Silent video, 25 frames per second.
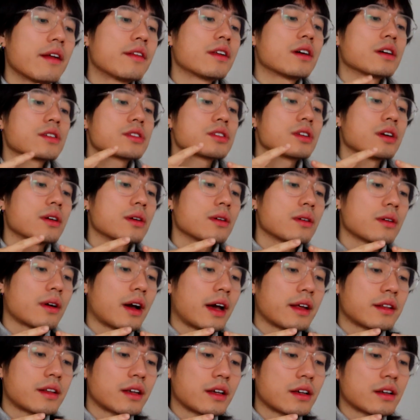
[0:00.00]
And also
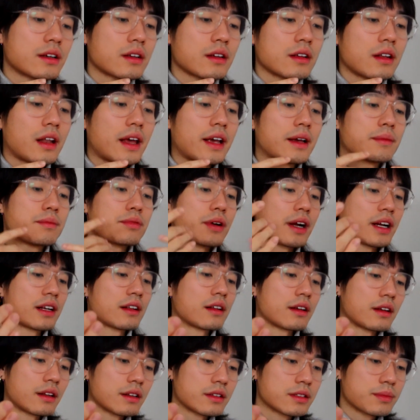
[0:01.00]
I think like
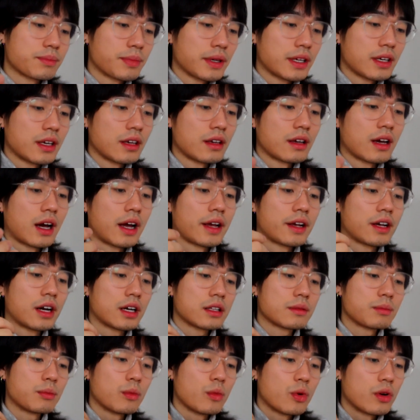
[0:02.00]
practically speaking, I
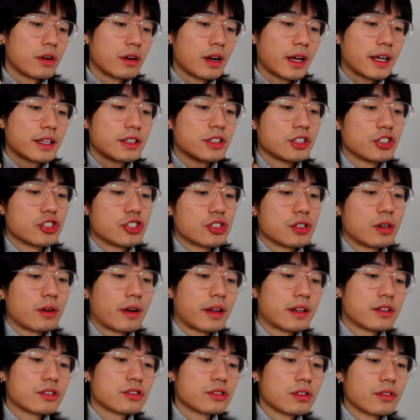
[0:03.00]
got more like digital
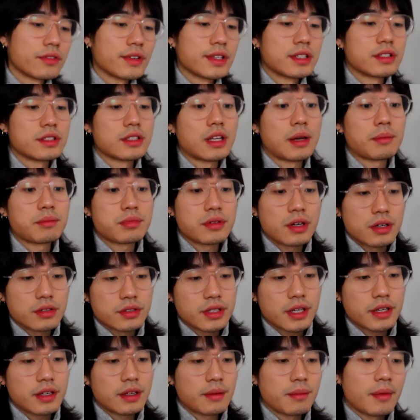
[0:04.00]
and service design
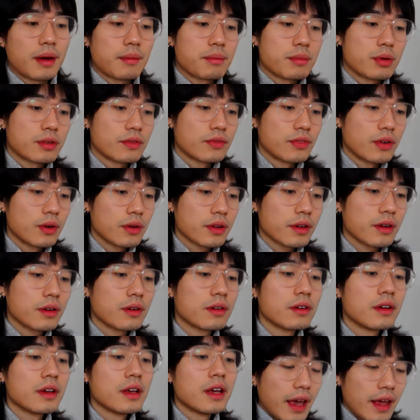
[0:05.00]
project in my
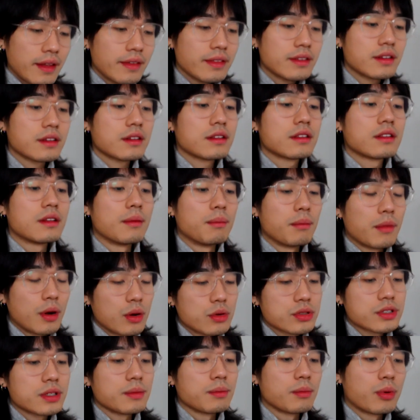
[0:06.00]
portfolio. And the
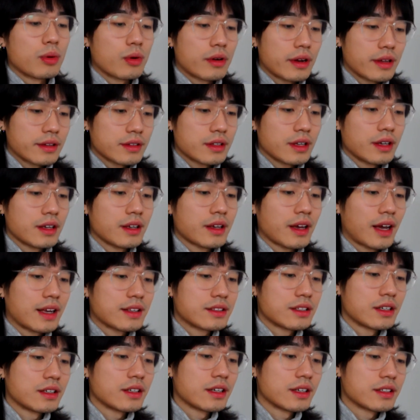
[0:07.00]
most important thing I
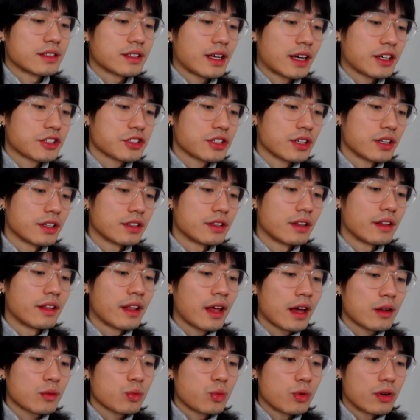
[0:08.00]
think is actually the
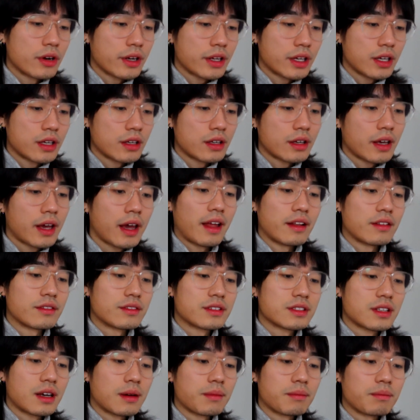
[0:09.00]
networking
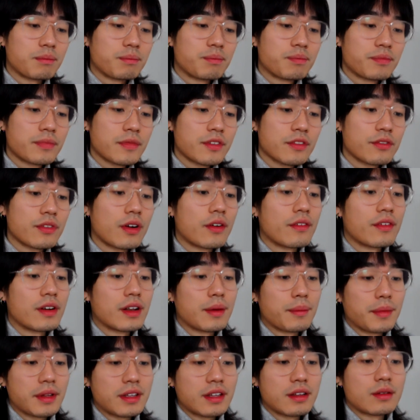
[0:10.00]
and some very
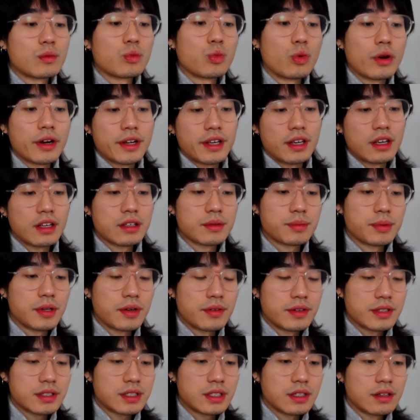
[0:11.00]
limited work
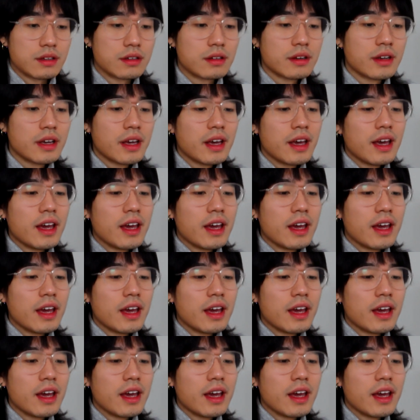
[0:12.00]
experience here.